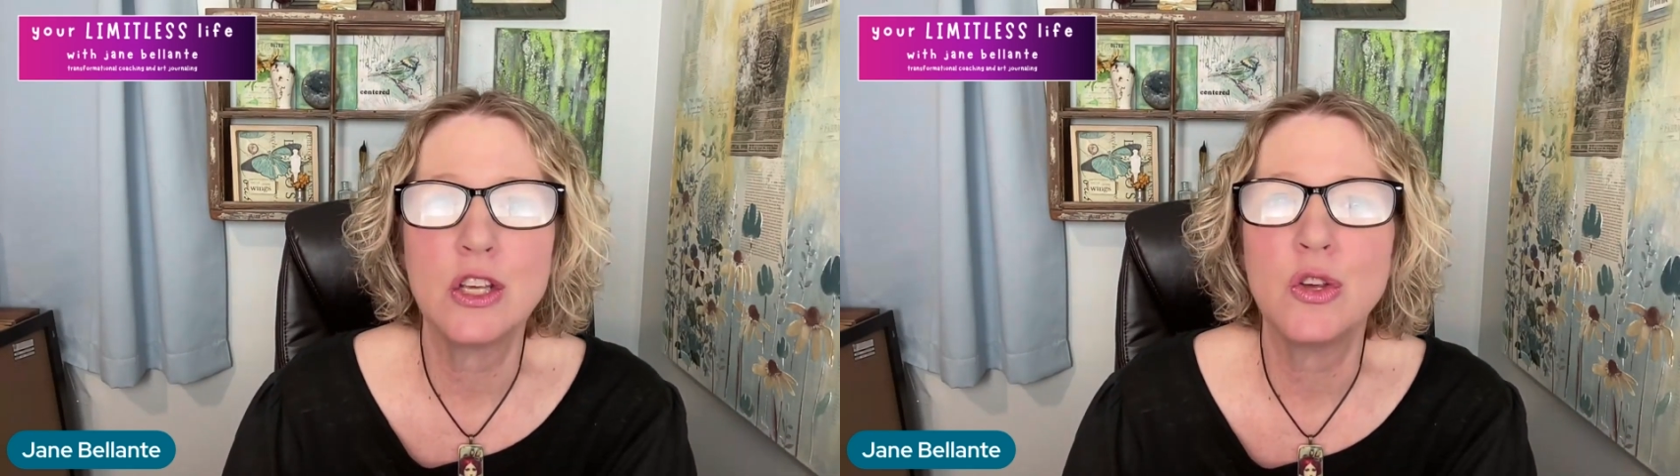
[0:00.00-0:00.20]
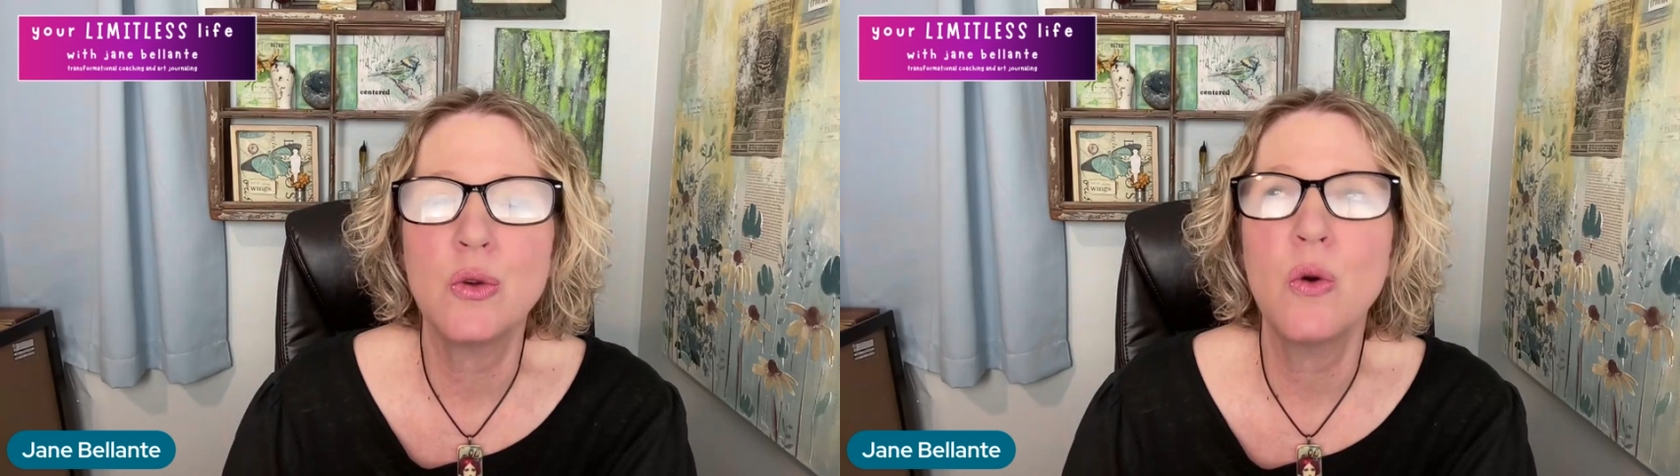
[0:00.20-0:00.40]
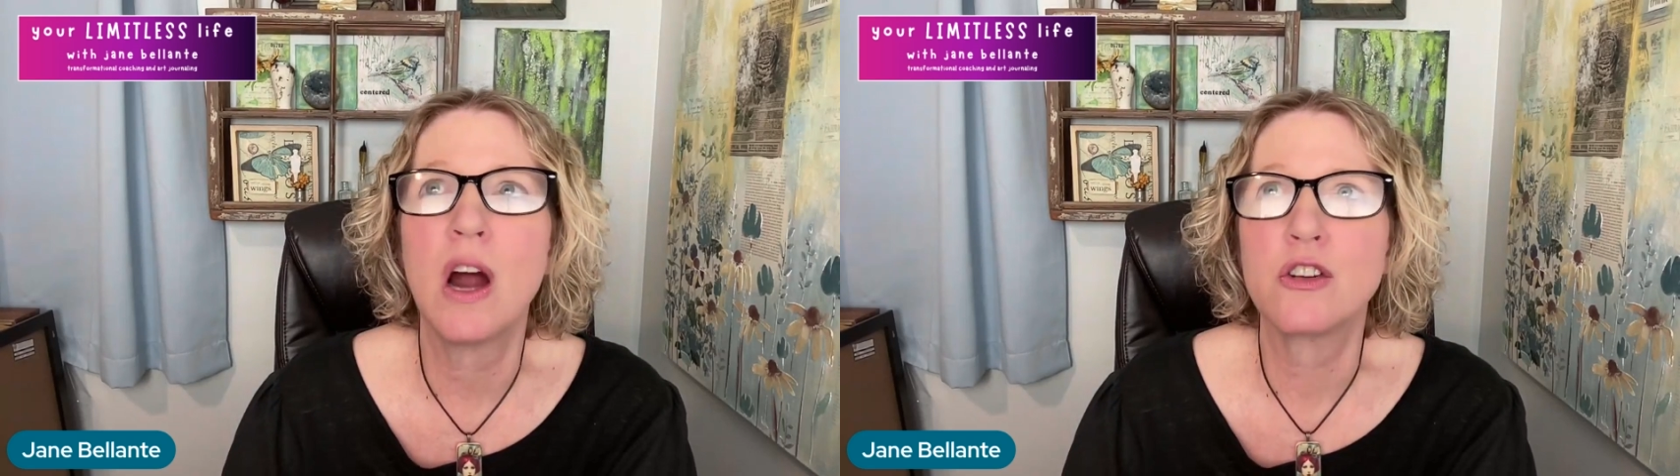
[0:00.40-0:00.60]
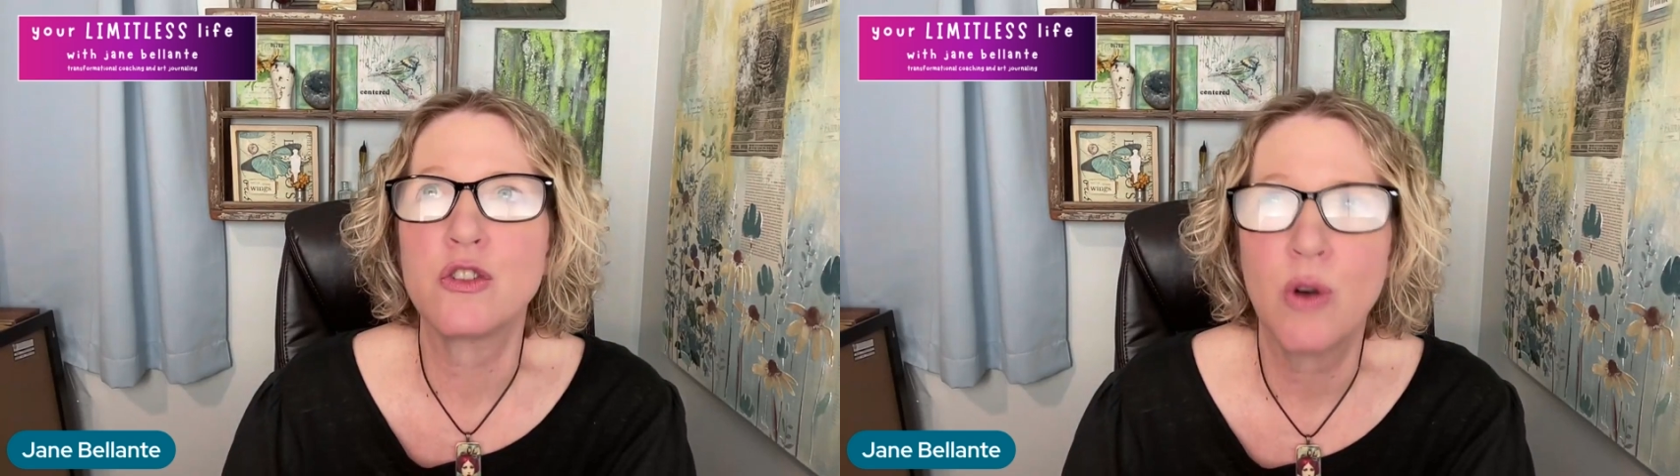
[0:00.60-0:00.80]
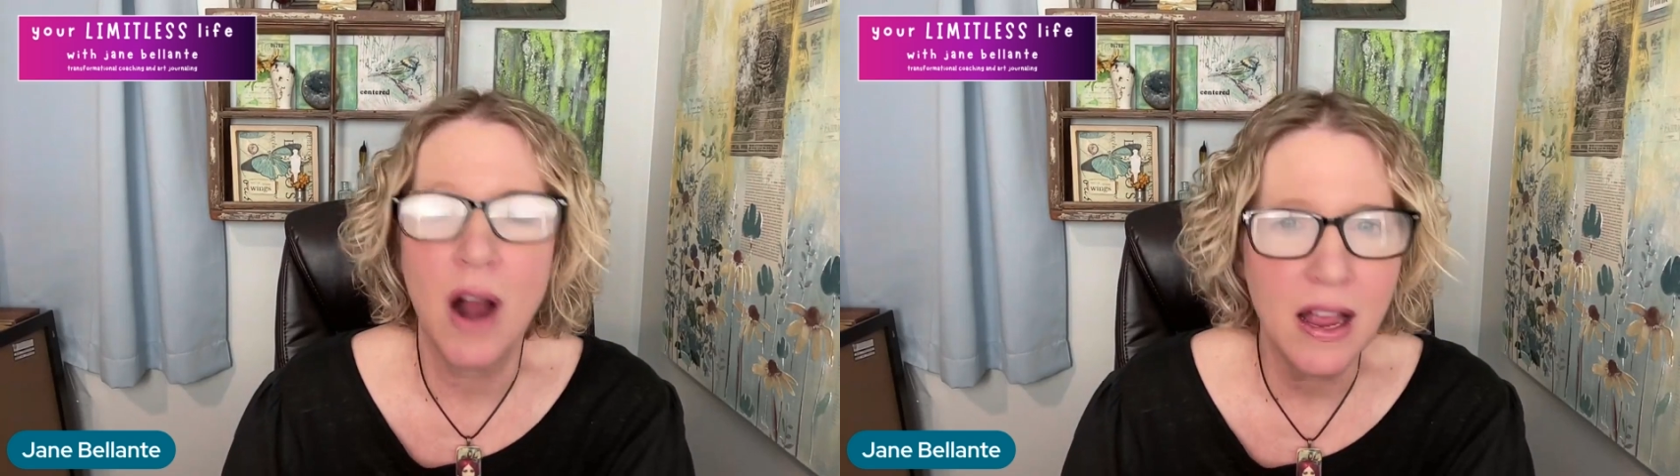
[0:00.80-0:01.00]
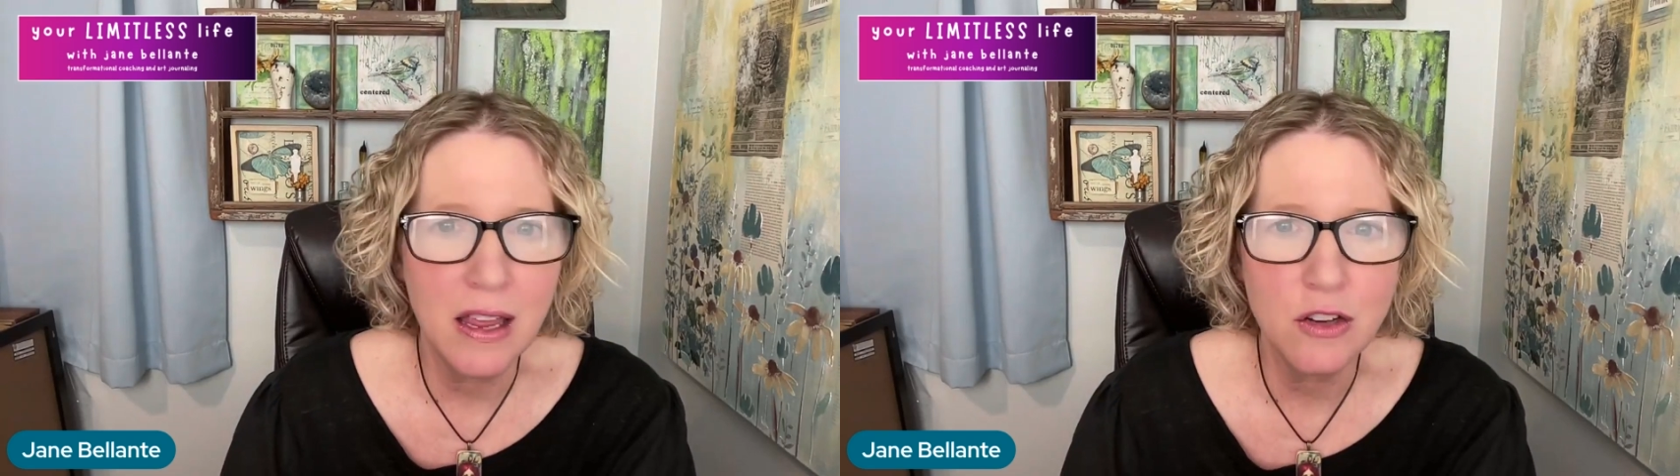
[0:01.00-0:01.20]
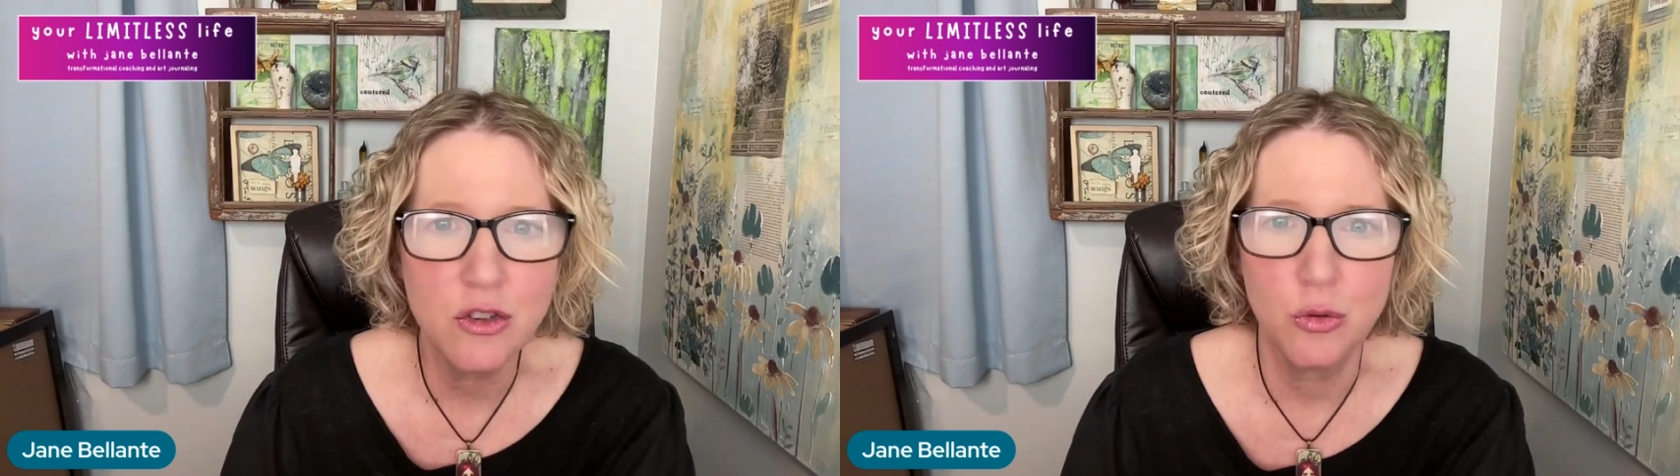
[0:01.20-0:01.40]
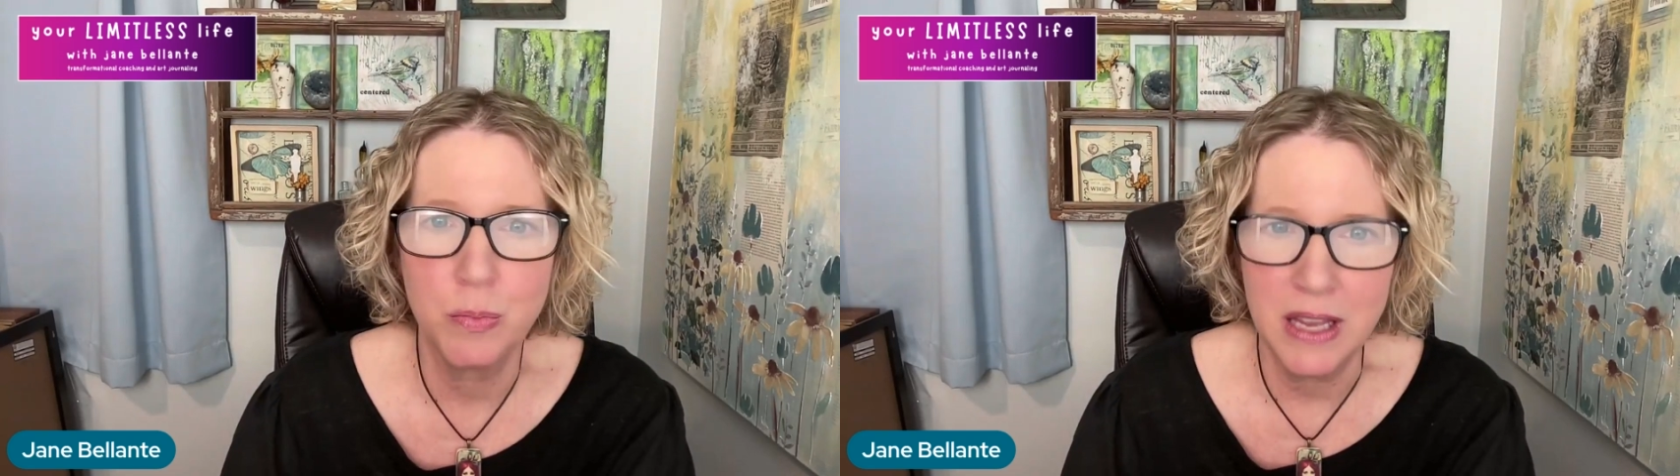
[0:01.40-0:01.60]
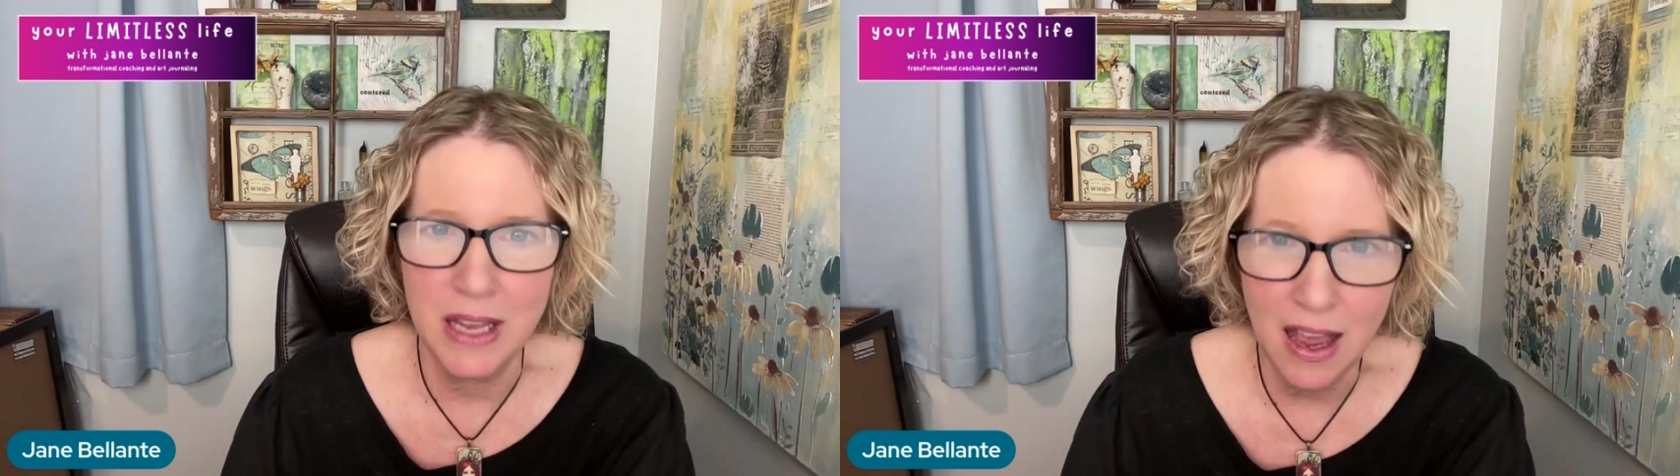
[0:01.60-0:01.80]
you are trying to be